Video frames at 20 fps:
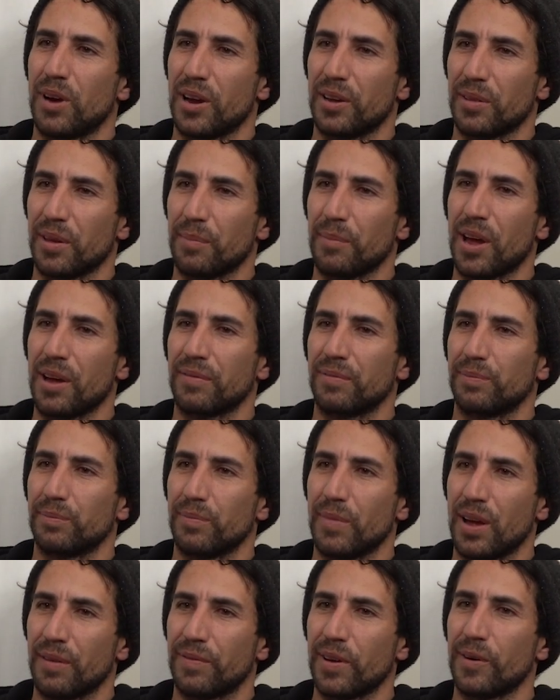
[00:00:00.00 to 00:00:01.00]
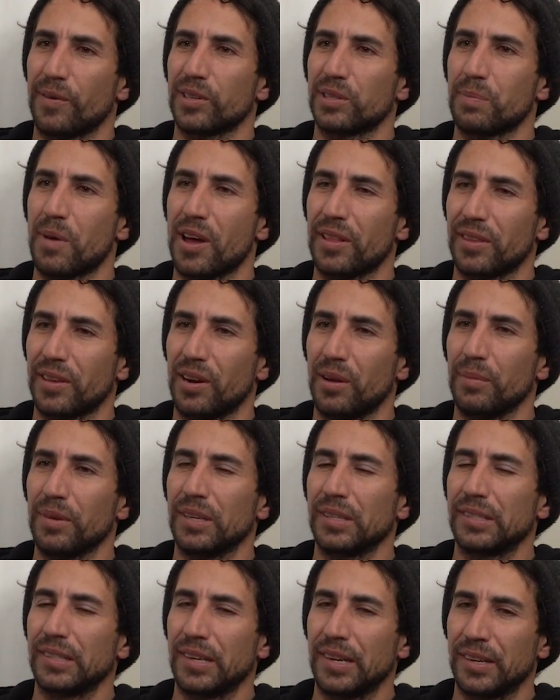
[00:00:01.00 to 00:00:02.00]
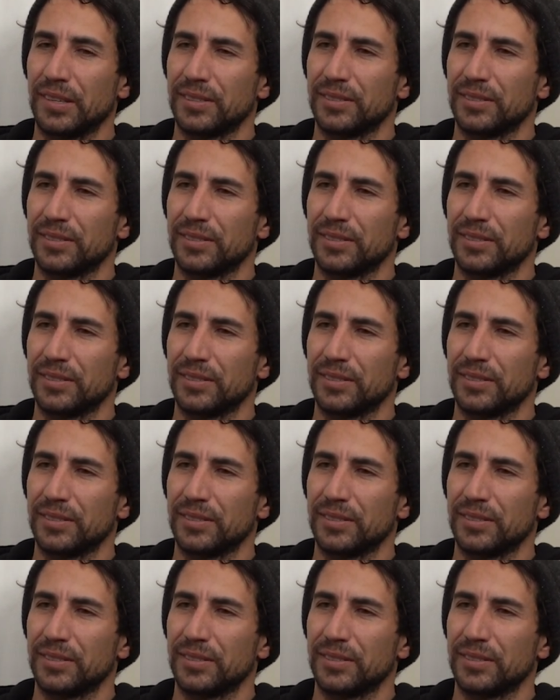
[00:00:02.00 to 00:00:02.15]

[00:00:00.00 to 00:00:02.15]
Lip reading: Probably my favorite spot that I'll miss. Yeah.